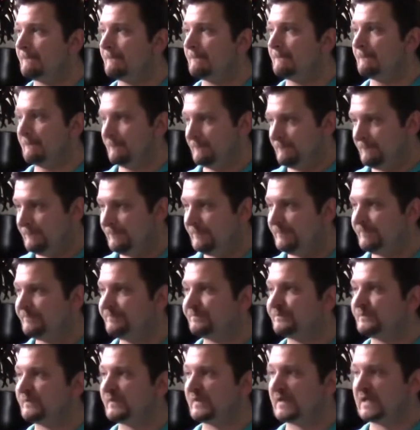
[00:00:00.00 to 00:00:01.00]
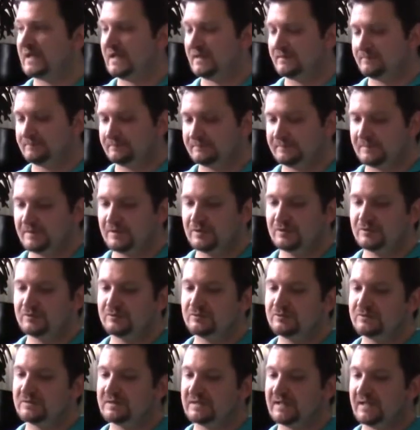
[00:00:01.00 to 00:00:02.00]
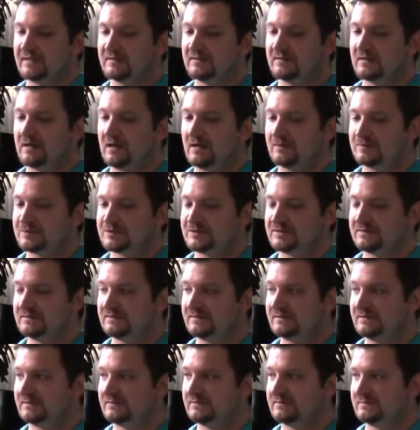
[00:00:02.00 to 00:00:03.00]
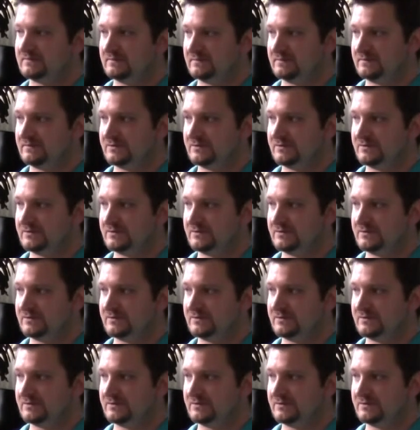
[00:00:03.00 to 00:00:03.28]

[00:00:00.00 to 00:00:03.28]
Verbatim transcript: Mm-hmm. Yep. You will get an option, you know,